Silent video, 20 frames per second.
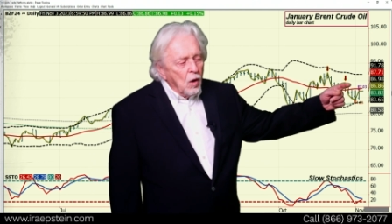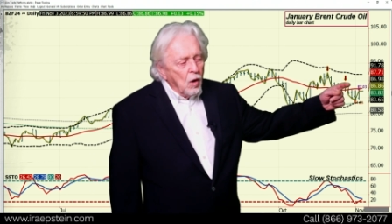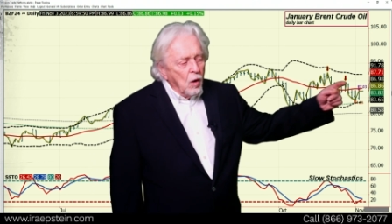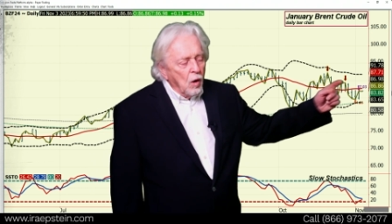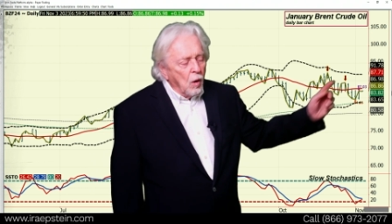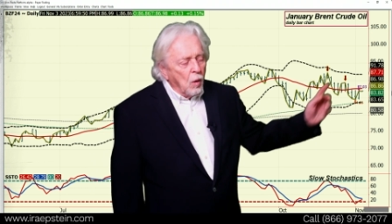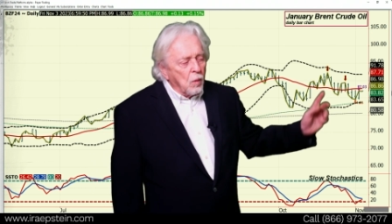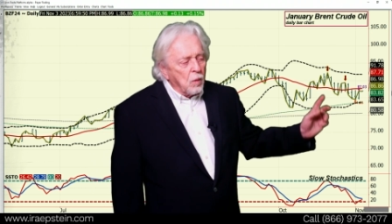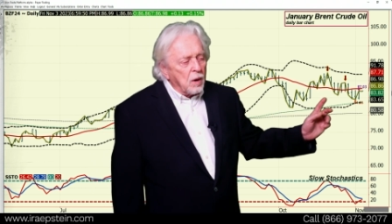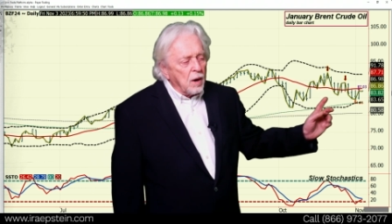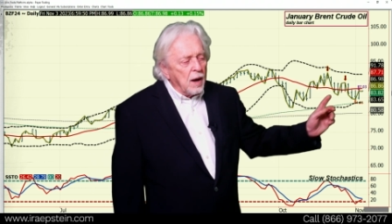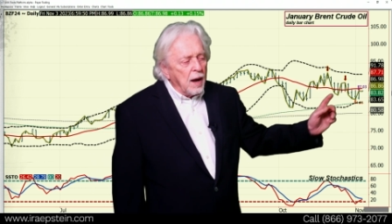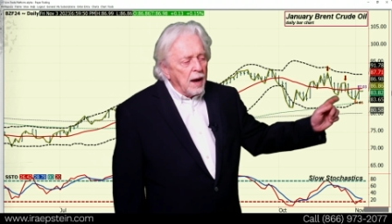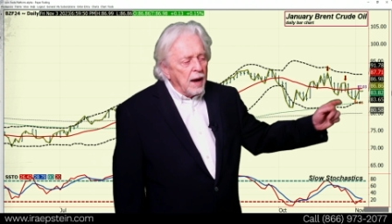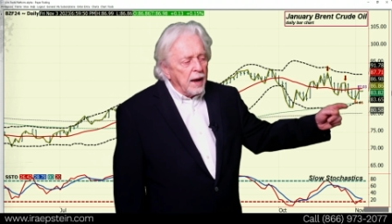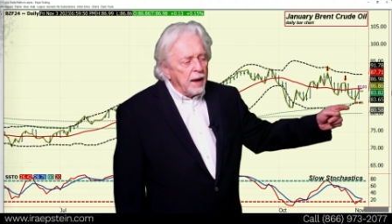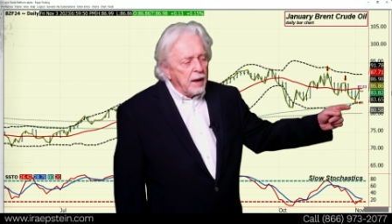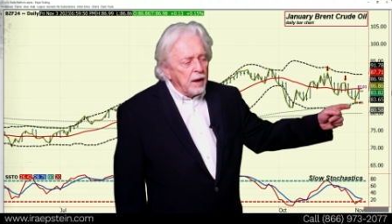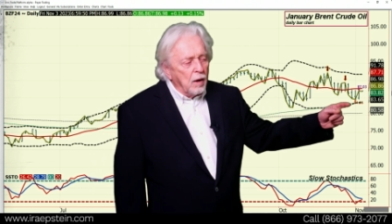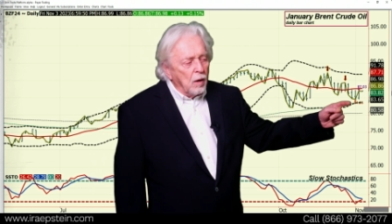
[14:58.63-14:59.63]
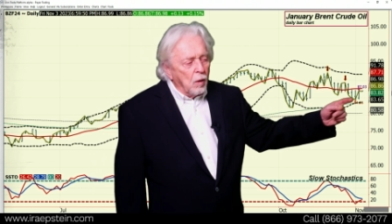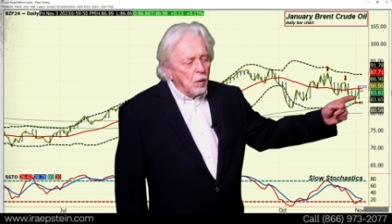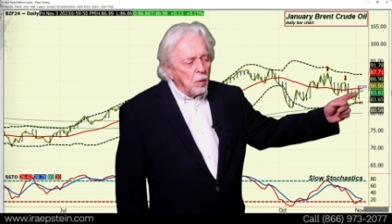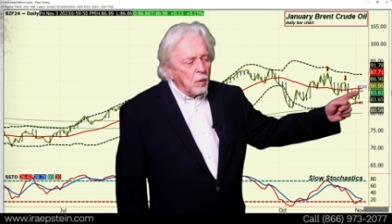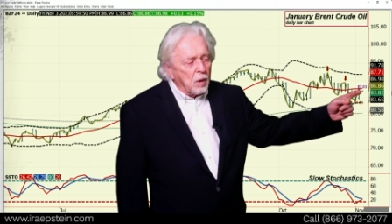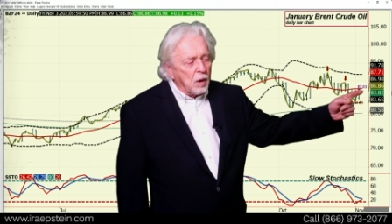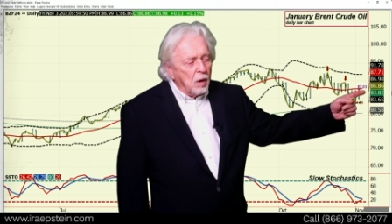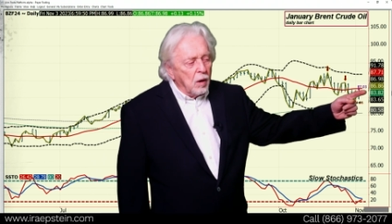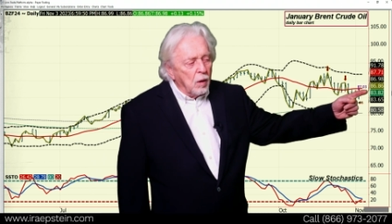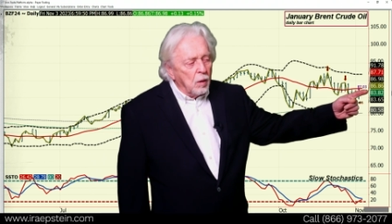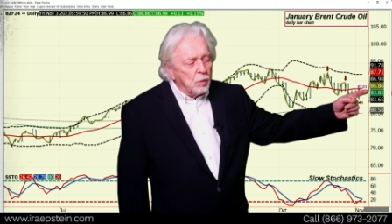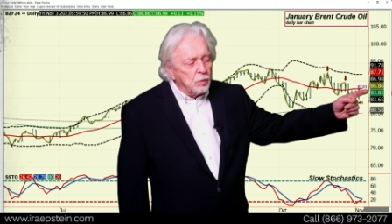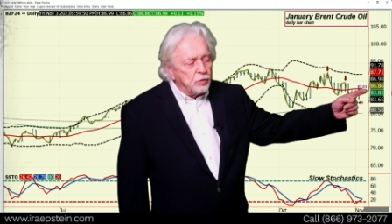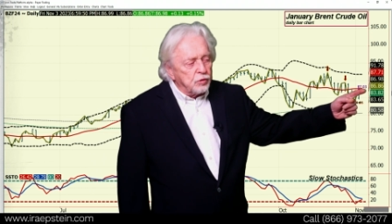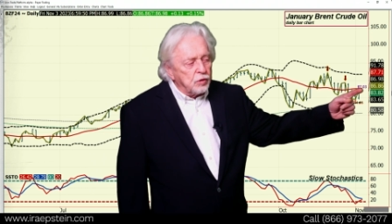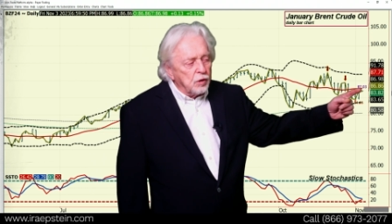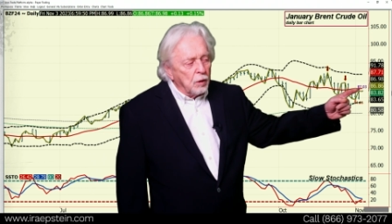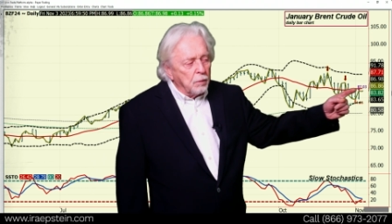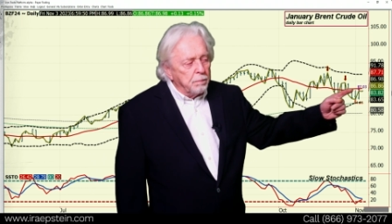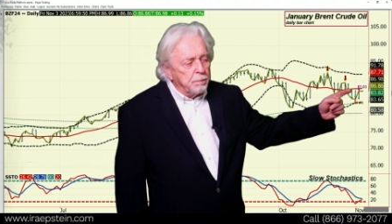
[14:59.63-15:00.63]
Lower high, lower and low,
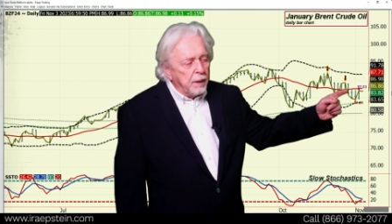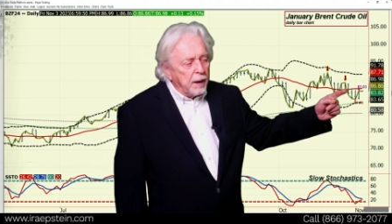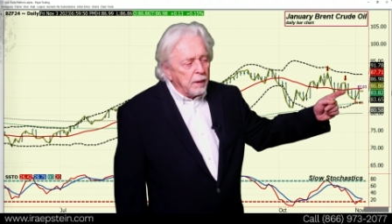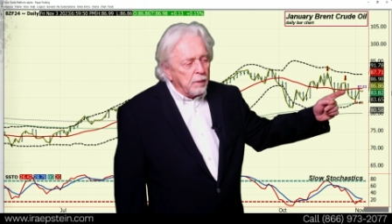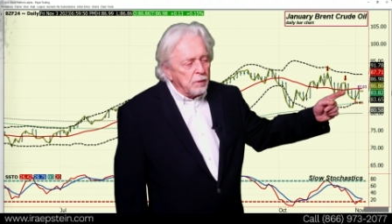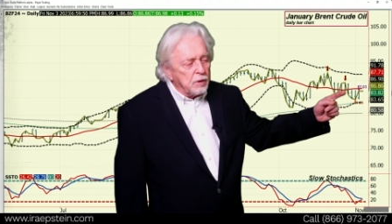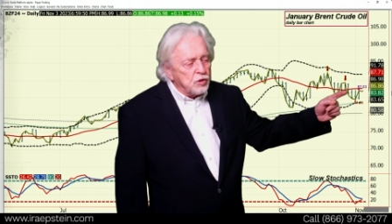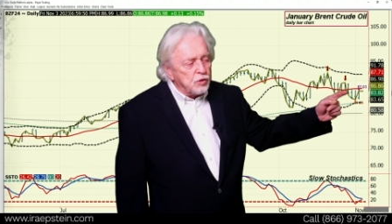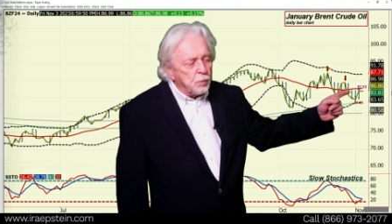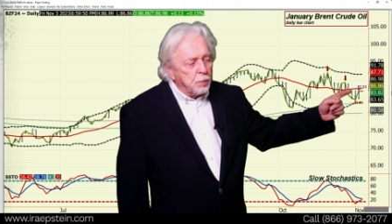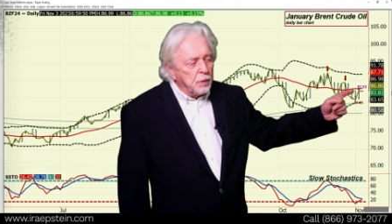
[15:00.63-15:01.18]
still bearish